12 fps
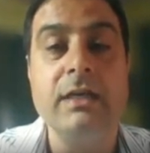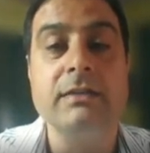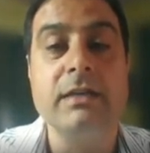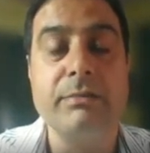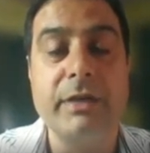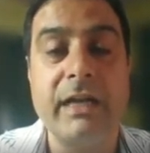
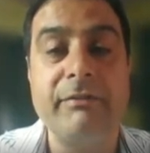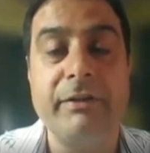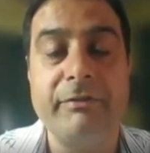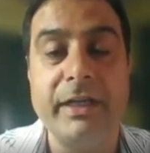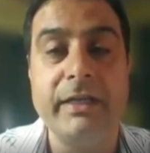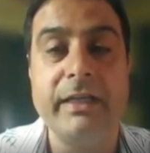some
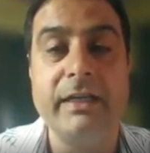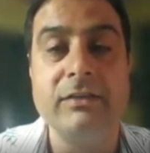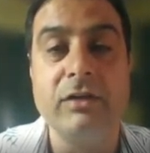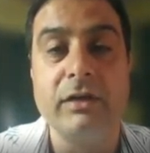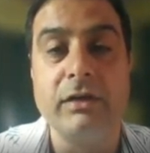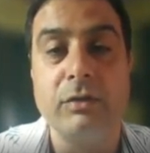10-15
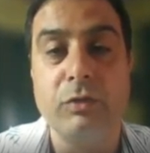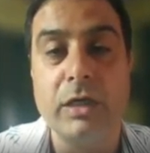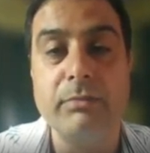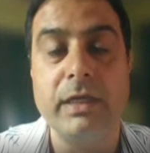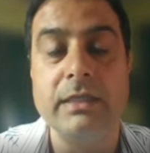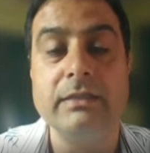days or
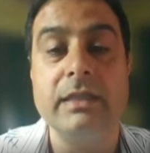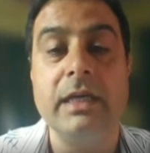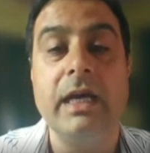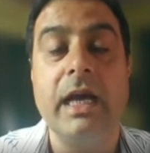1 month,